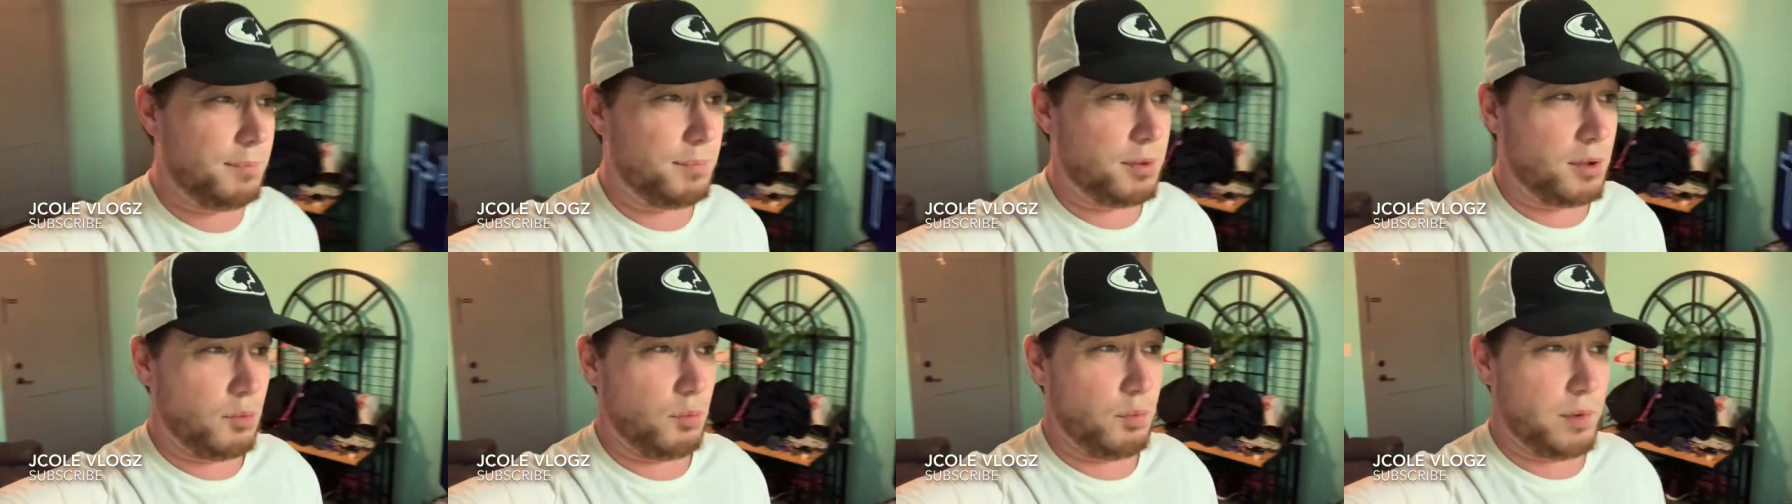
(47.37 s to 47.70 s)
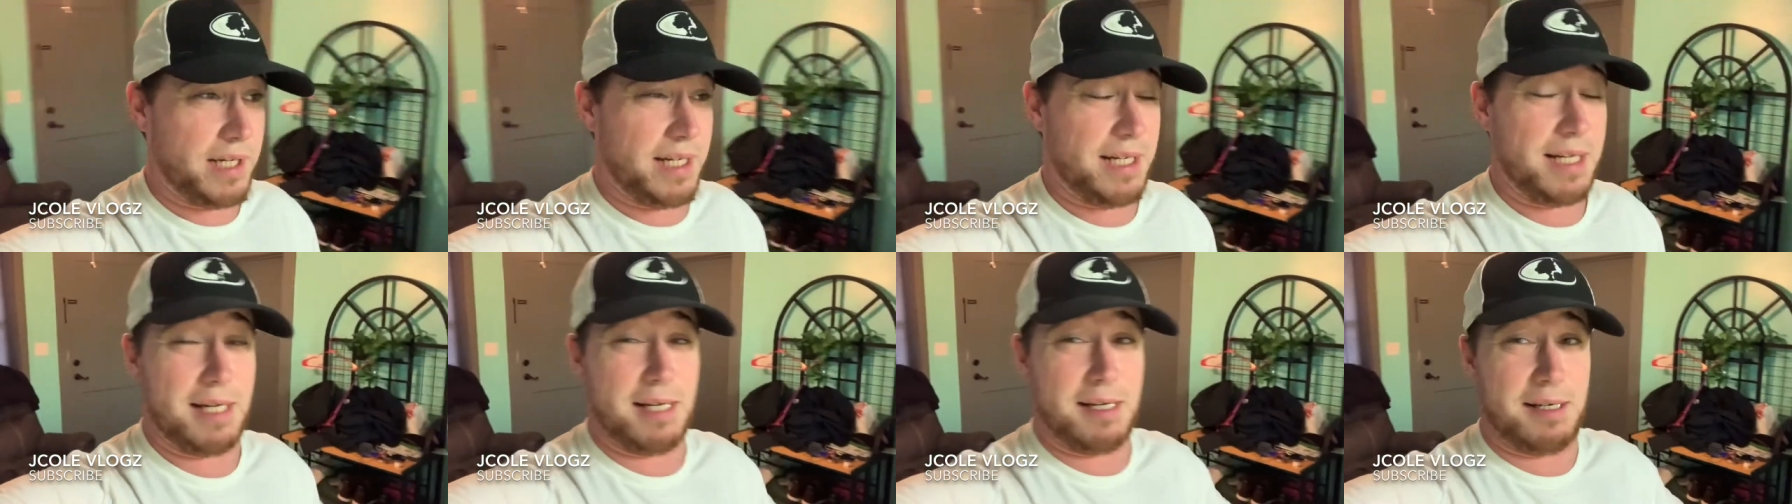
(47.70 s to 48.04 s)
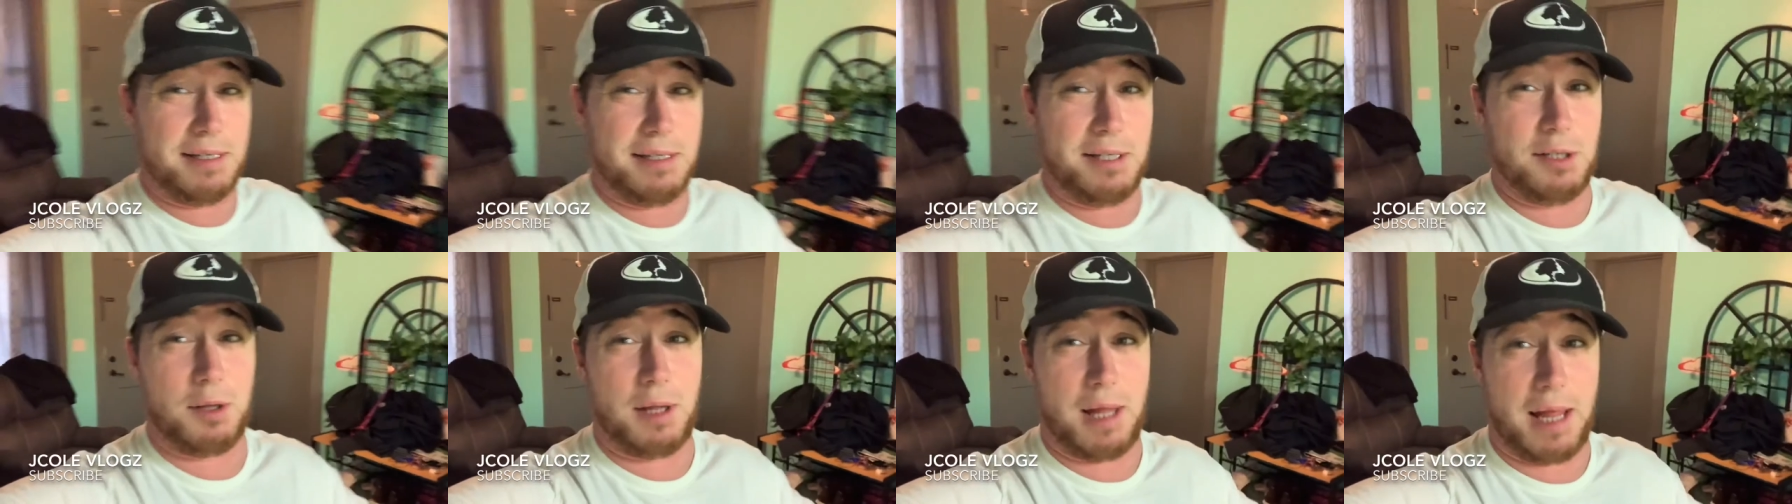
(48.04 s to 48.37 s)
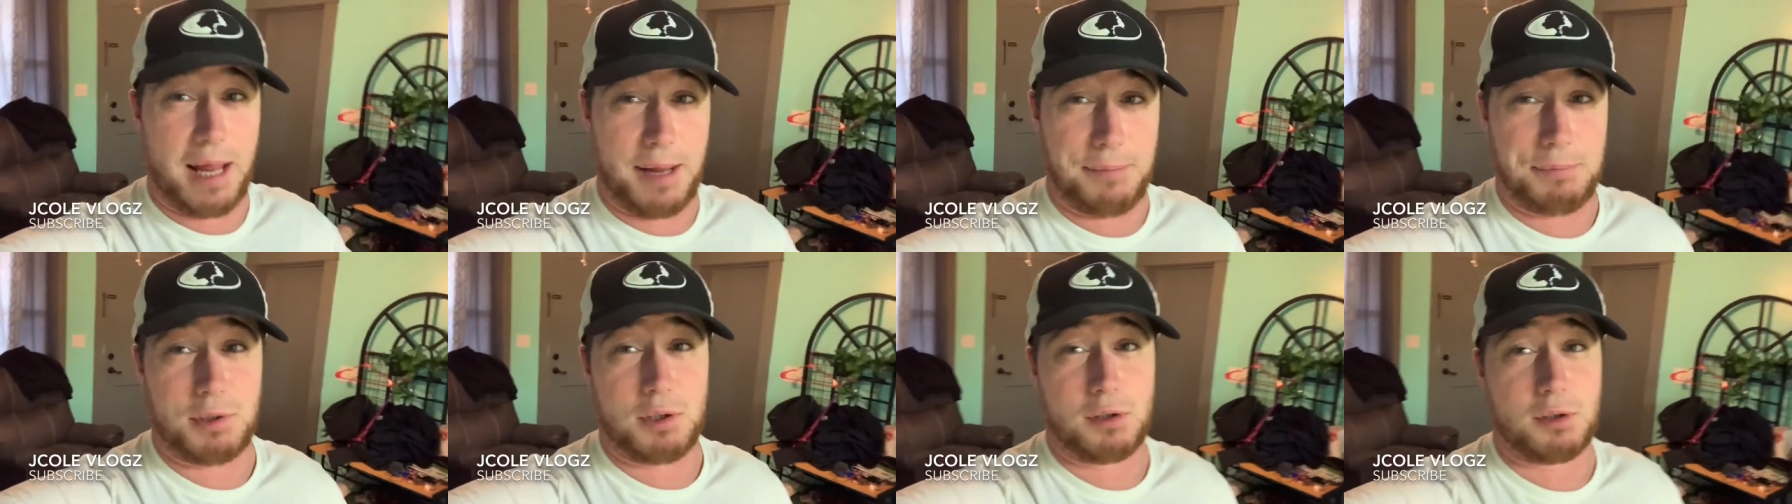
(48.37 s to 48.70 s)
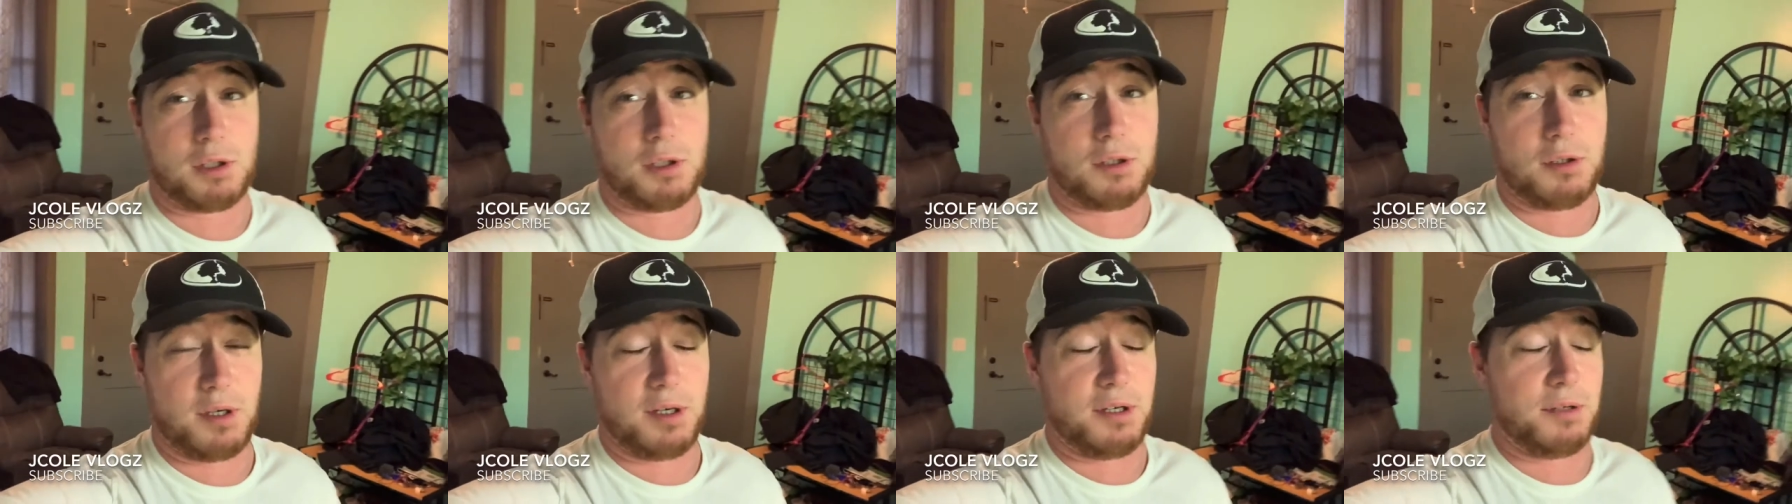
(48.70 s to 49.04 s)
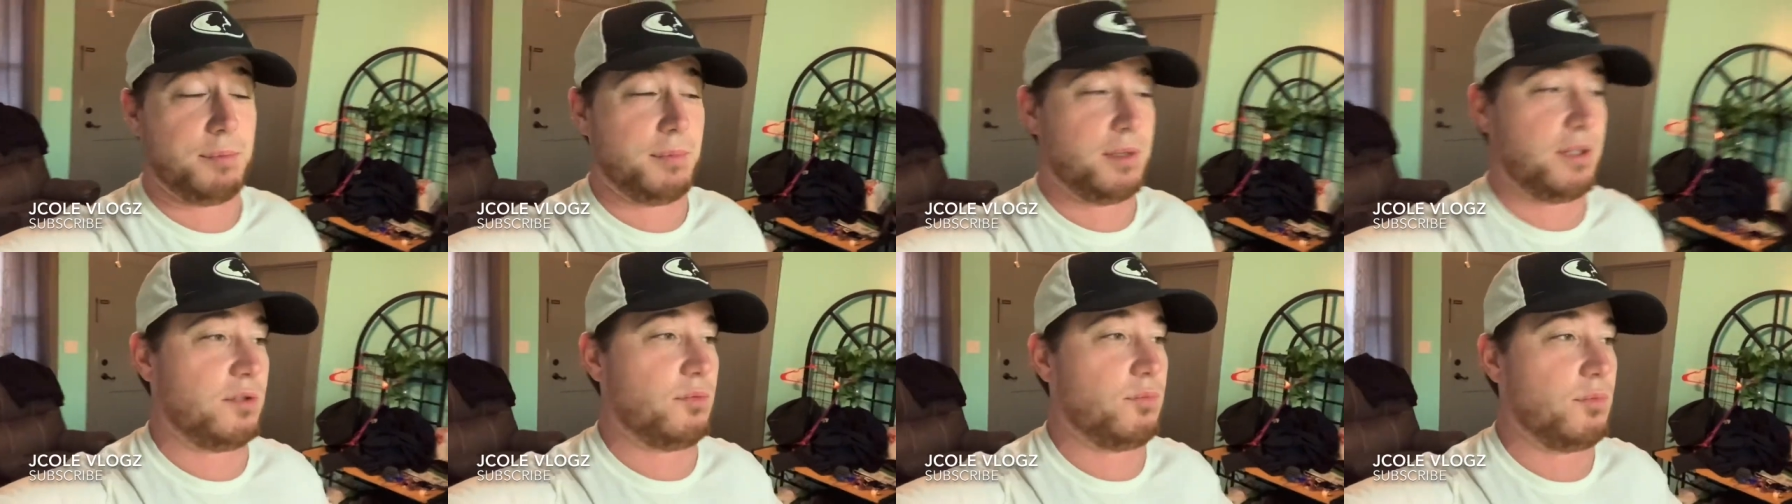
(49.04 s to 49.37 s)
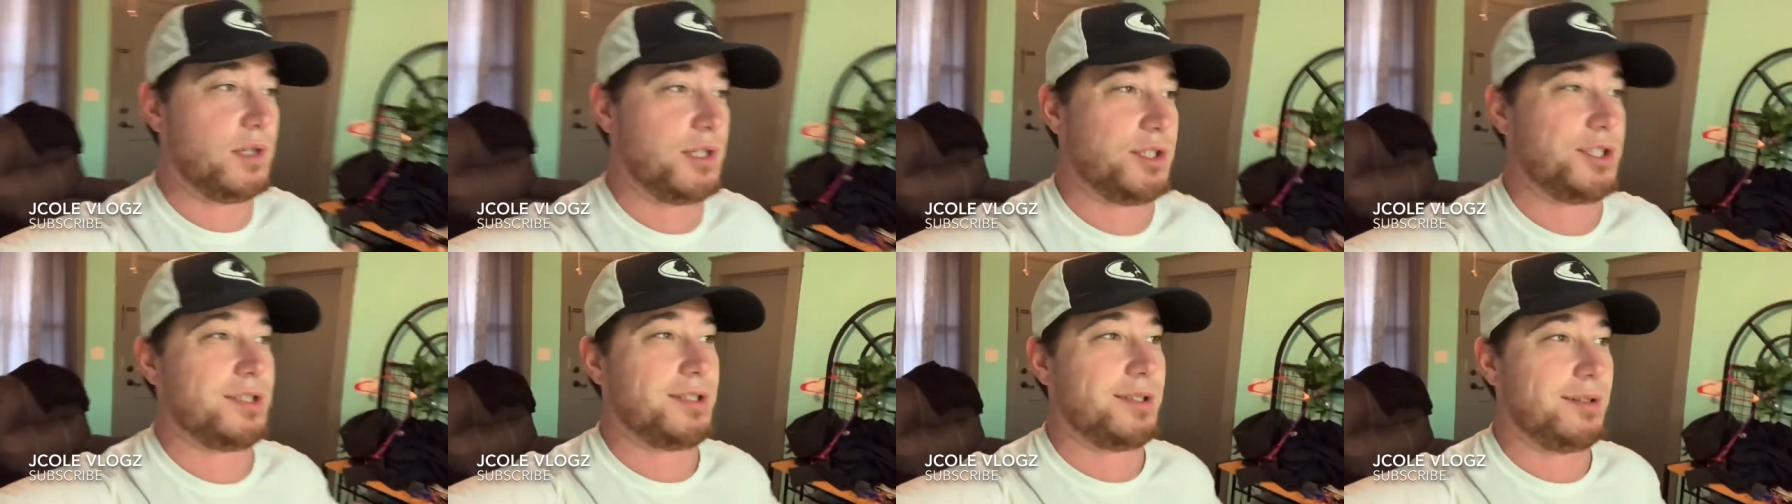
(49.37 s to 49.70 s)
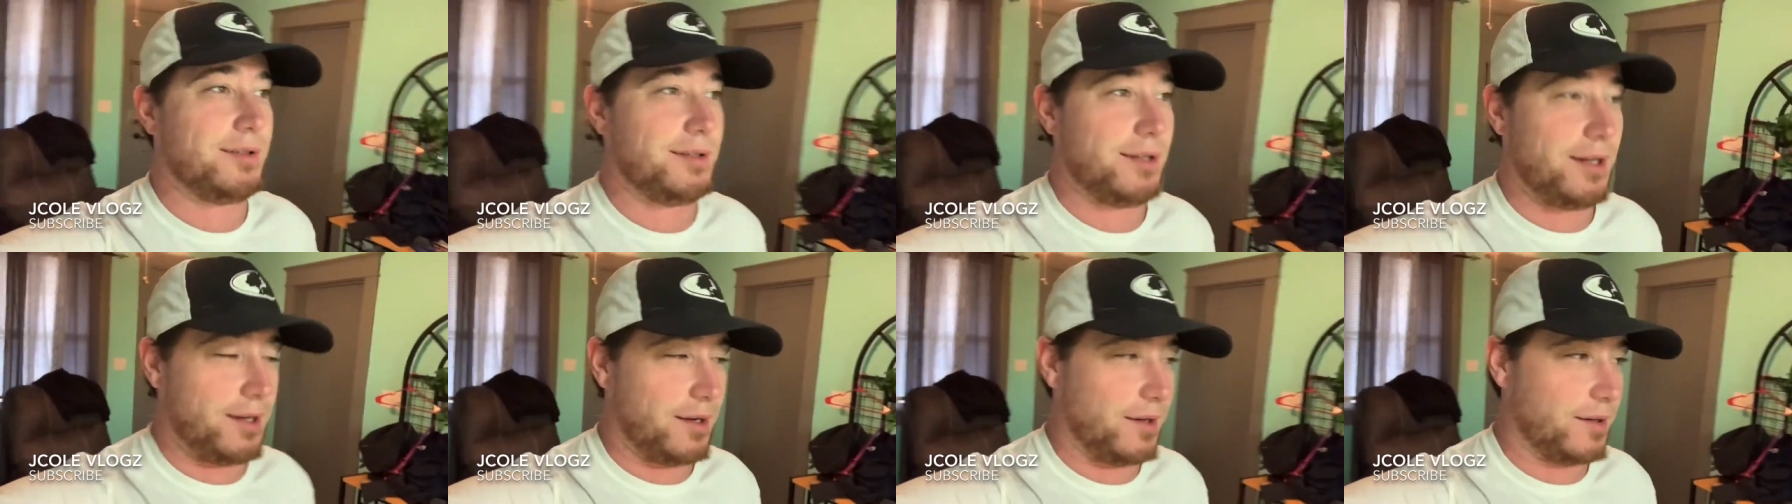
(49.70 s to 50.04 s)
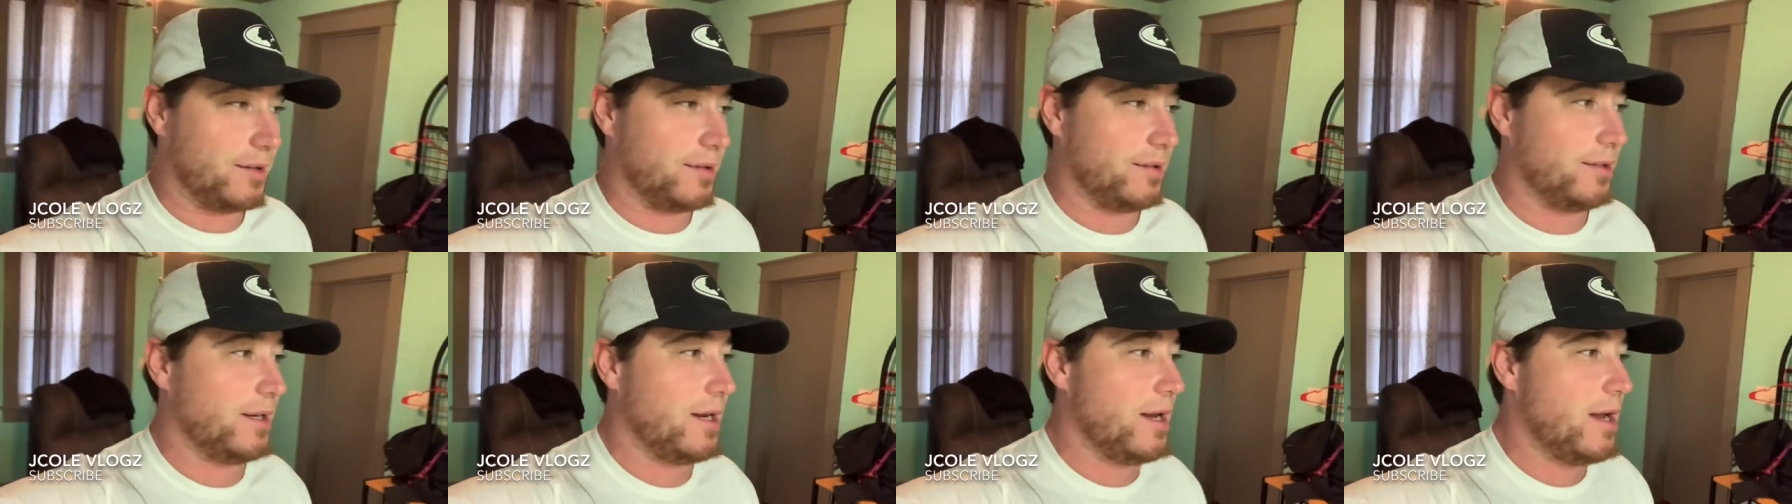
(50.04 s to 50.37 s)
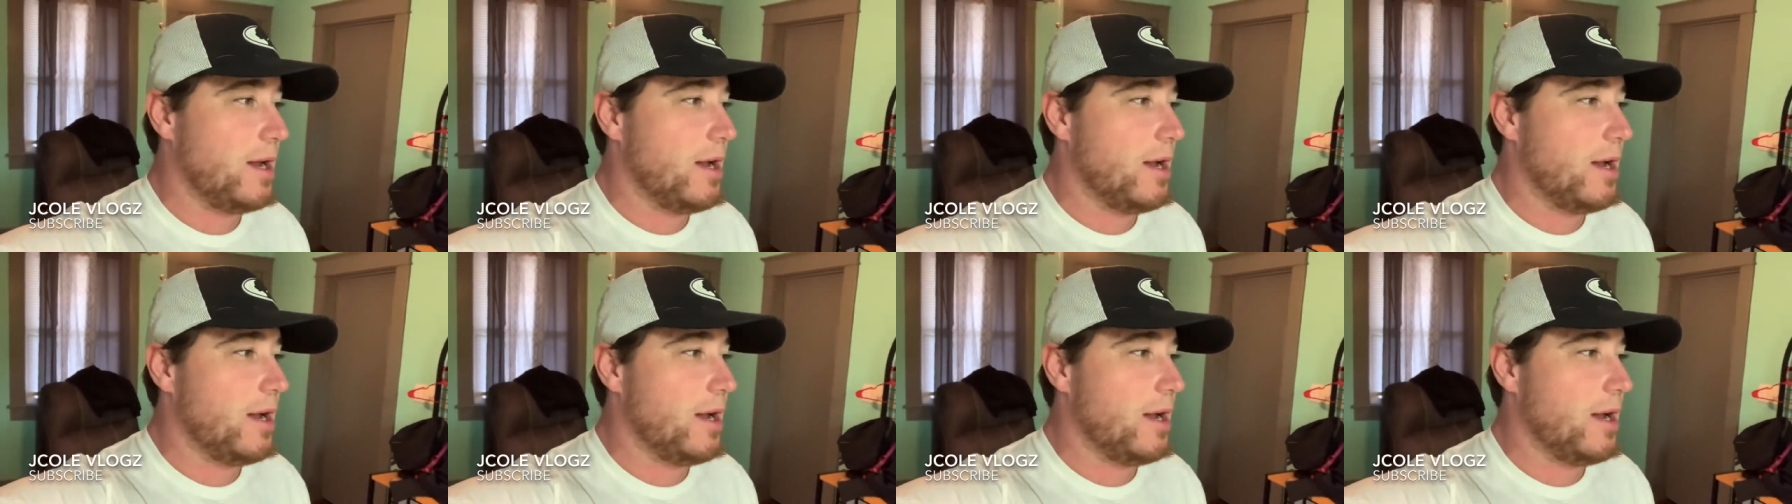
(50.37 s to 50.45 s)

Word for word: per week until after Christmas, which sucks.